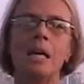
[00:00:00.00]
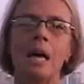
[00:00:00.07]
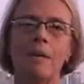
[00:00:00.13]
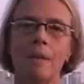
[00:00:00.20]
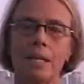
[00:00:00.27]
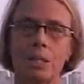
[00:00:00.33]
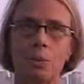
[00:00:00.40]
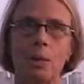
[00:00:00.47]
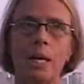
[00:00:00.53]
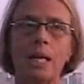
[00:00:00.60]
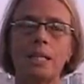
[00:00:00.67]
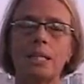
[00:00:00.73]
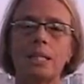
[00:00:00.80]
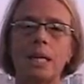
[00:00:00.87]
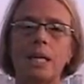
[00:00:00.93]
And that's why
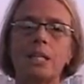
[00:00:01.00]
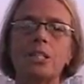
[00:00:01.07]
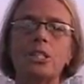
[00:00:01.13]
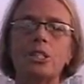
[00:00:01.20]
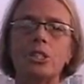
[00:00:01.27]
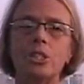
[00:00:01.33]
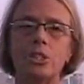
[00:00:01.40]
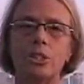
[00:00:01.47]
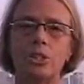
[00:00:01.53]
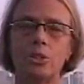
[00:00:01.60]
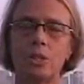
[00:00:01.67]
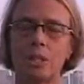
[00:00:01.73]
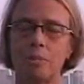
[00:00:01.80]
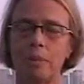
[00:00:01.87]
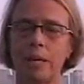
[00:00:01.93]
I decided to
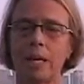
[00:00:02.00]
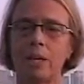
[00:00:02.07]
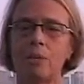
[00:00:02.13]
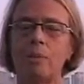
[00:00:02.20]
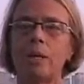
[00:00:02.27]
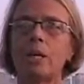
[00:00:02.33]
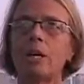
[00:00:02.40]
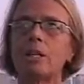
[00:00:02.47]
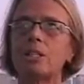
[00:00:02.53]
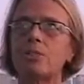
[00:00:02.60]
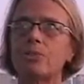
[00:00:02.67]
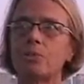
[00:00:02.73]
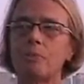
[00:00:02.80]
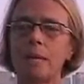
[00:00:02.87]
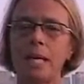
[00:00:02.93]
use the band, because
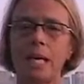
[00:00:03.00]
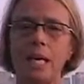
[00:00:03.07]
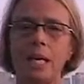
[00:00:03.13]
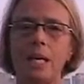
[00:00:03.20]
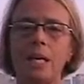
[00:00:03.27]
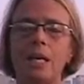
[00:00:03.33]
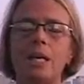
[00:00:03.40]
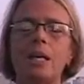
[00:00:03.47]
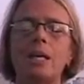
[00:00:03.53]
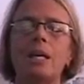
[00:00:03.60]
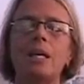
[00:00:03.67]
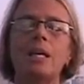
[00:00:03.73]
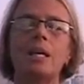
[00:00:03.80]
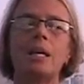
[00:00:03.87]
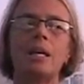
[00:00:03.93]
for me,
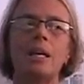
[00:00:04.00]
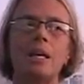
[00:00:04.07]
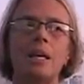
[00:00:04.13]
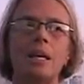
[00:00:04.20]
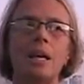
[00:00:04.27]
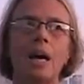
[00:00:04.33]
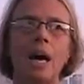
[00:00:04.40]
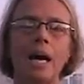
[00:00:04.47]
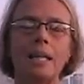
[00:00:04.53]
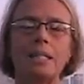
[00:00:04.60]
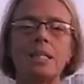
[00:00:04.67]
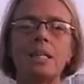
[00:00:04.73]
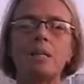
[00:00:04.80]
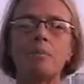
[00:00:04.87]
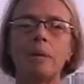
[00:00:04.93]
I
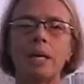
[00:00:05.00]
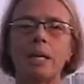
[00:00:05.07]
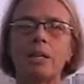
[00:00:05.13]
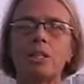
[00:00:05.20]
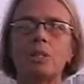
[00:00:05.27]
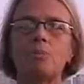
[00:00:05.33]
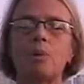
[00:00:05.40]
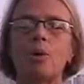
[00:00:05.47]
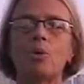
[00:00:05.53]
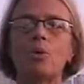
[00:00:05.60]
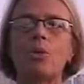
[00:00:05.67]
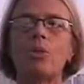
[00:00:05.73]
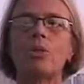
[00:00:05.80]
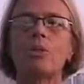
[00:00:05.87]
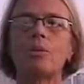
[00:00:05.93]
see the band as
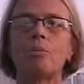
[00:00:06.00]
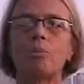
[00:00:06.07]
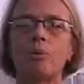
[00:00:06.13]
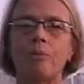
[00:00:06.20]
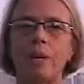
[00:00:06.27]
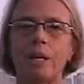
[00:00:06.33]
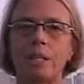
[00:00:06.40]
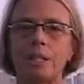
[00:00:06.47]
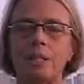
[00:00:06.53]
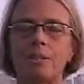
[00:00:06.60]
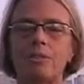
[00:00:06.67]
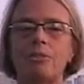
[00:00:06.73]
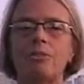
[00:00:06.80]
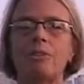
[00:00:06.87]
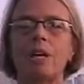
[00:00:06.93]
both
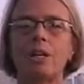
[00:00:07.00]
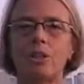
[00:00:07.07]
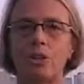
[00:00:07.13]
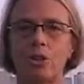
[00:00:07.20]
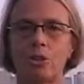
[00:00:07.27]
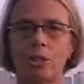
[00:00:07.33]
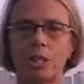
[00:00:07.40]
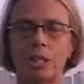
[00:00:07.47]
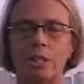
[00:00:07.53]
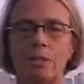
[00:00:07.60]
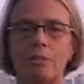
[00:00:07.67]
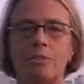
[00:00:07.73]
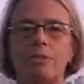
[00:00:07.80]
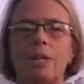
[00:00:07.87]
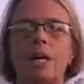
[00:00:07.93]
preventative and
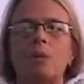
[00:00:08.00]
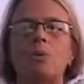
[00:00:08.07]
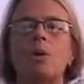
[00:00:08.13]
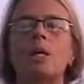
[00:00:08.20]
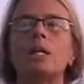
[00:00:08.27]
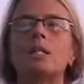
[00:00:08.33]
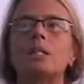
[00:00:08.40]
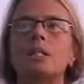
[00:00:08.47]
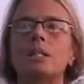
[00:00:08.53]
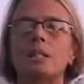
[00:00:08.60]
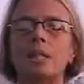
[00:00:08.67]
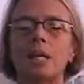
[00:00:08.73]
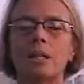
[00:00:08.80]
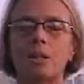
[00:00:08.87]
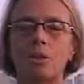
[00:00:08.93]
curative. I wanted to
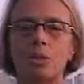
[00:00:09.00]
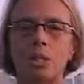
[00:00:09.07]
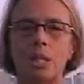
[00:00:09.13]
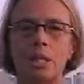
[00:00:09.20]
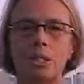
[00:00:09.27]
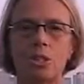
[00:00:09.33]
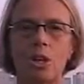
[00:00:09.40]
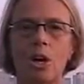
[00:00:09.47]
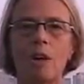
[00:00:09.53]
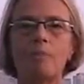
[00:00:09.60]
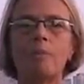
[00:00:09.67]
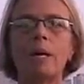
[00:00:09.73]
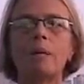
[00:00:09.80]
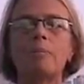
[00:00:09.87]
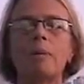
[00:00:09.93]
get those things
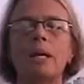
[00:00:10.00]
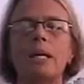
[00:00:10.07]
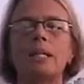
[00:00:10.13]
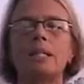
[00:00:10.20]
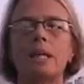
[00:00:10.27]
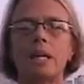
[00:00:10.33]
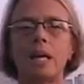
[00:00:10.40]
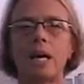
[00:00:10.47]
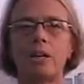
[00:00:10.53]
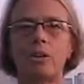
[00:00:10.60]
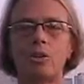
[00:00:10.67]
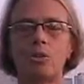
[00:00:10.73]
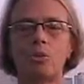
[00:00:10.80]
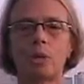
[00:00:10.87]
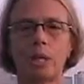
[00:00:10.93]
off my plate that I
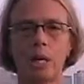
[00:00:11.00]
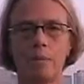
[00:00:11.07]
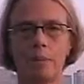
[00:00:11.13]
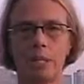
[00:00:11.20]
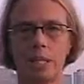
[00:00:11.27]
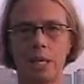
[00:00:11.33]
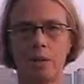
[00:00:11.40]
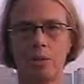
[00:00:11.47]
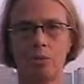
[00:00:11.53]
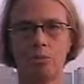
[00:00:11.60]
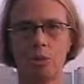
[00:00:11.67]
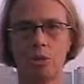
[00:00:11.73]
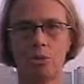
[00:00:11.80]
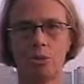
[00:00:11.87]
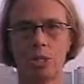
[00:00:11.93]
knew were coming down the
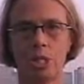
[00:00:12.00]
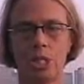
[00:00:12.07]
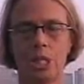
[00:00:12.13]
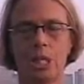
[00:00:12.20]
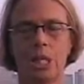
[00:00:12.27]
road.